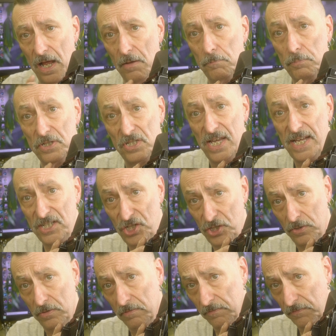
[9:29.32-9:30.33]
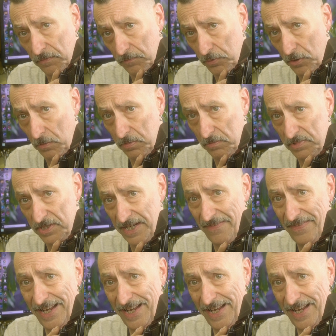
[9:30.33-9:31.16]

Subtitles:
protect you from problems like